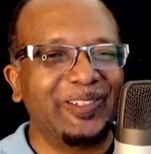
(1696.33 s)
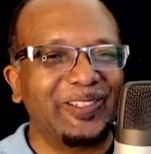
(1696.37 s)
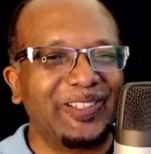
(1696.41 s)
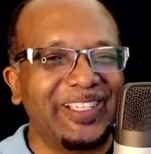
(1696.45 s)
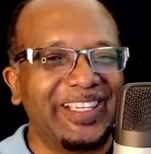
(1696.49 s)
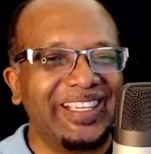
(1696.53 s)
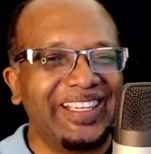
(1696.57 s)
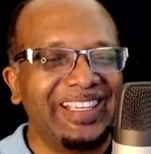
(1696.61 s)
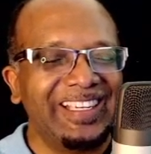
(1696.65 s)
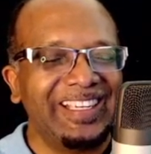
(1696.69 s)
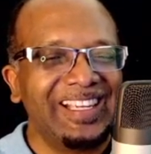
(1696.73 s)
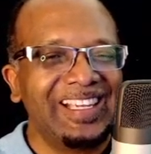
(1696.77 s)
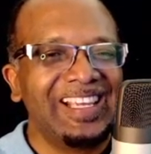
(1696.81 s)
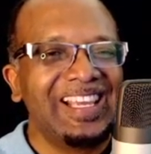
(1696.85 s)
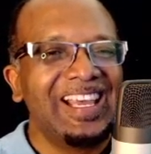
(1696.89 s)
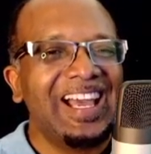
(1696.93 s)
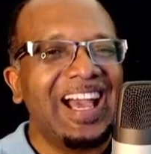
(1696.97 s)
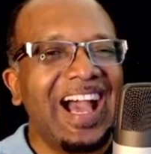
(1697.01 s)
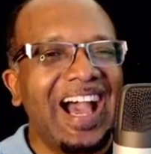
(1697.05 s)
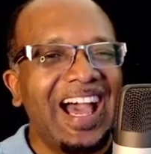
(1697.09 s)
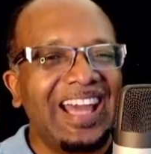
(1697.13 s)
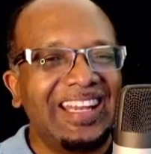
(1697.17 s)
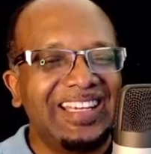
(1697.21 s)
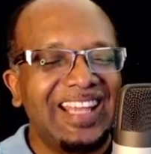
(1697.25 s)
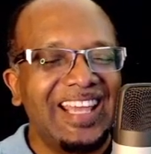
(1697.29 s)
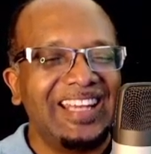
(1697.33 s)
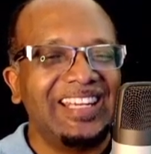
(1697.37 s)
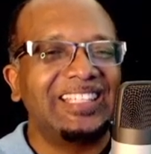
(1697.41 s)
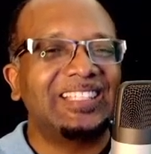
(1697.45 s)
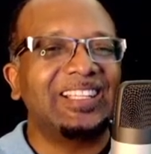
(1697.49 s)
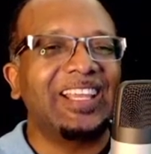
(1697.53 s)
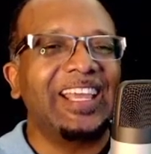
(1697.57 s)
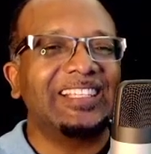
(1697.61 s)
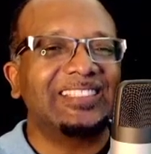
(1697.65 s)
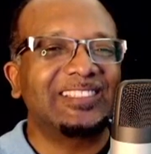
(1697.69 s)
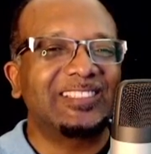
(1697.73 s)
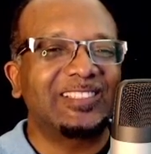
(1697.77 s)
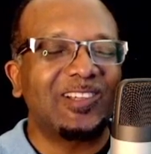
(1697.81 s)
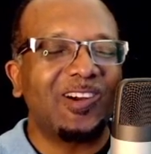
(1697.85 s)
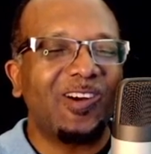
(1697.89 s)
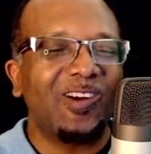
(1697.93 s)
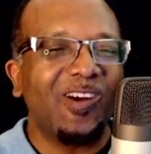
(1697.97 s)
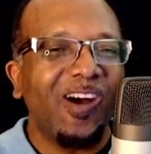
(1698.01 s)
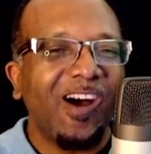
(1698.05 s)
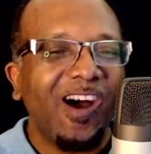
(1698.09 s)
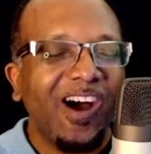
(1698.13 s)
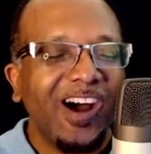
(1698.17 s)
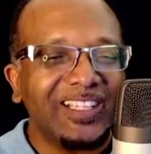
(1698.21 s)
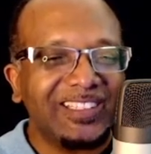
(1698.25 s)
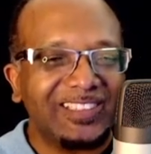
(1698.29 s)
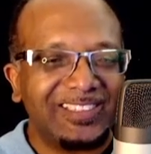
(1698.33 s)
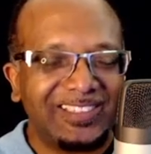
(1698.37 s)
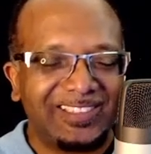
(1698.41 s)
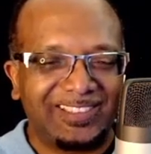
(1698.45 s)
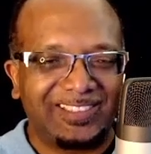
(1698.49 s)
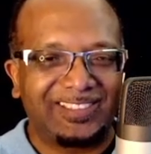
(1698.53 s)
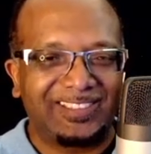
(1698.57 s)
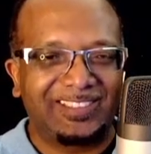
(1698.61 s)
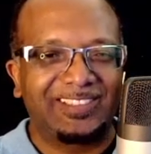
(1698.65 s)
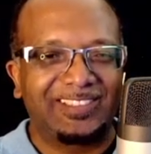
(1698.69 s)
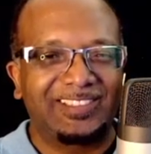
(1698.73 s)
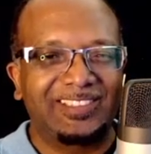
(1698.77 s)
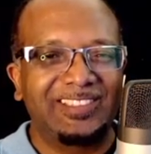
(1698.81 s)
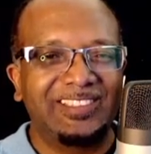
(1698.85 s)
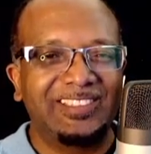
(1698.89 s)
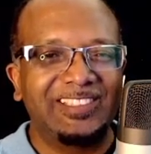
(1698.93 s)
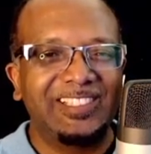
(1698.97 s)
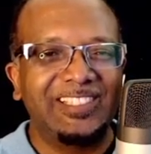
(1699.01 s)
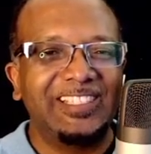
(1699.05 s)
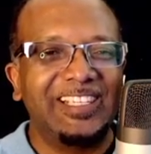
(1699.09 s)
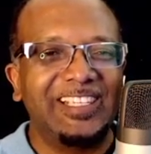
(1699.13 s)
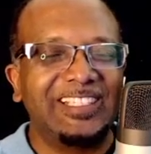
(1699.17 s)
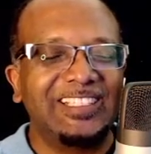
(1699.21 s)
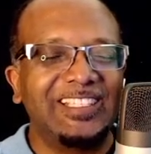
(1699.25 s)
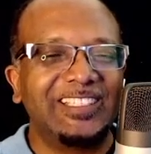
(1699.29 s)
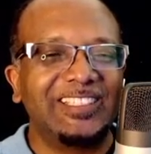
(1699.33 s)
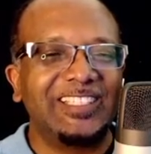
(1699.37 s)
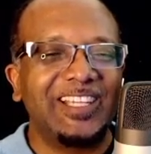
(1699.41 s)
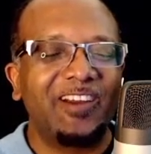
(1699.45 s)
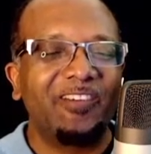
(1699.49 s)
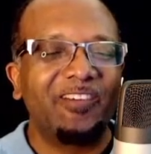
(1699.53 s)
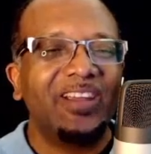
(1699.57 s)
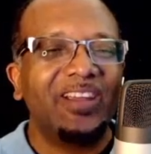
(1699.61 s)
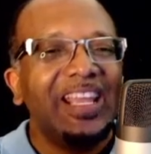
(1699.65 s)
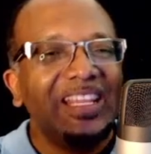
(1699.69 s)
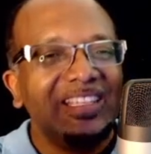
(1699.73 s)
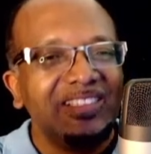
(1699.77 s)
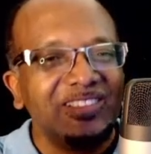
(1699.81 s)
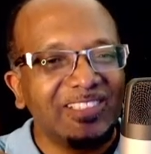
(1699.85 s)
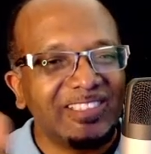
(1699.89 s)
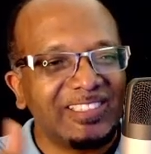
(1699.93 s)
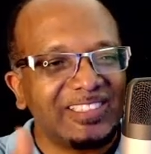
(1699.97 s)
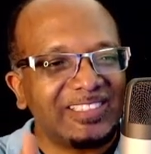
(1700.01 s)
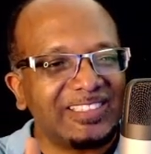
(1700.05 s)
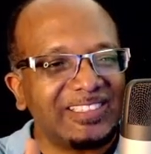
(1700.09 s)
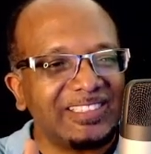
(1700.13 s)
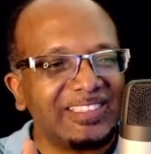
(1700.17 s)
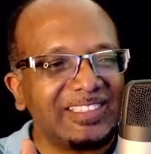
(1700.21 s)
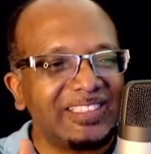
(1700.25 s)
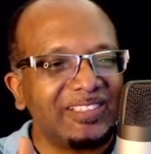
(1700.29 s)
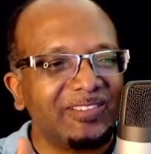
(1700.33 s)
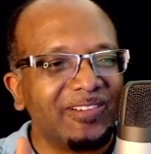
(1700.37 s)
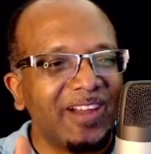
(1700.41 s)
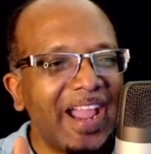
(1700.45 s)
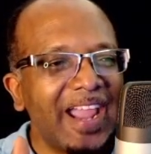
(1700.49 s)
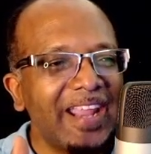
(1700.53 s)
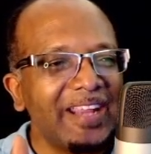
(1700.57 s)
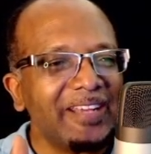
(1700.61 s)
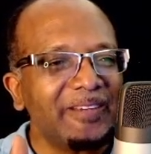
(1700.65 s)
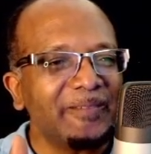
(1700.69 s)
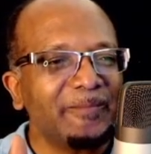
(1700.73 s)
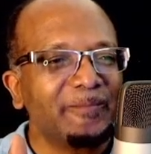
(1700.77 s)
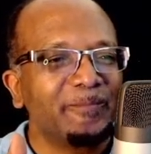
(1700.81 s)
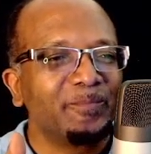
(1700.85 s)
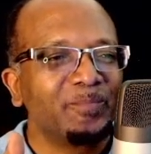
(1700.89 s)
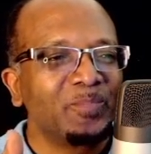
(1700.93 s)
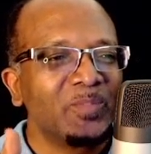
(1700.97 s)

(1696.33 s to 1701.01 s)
Okay, and then it escorts the dignitary into the city, right?